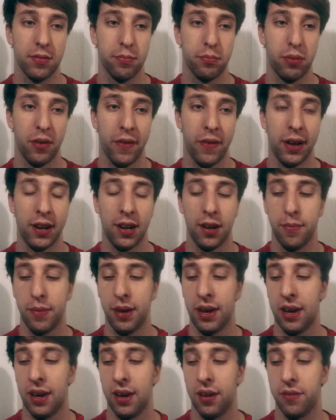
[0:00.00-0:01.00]
prevented
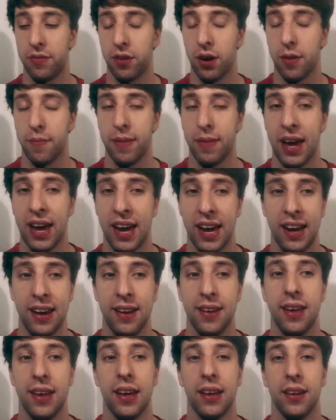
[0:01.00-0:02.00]
me from
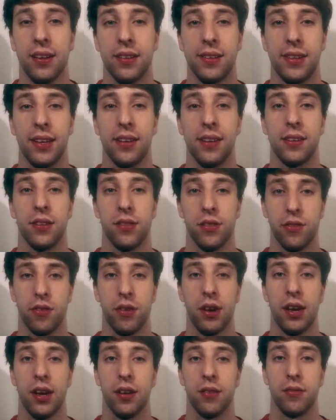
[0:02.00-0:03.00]
hating Season
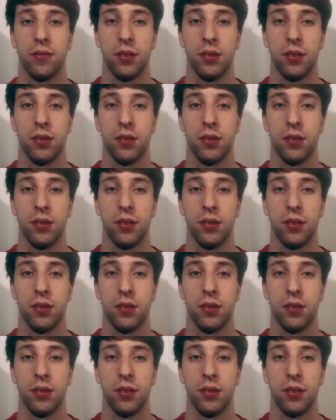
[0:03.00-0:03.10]
3.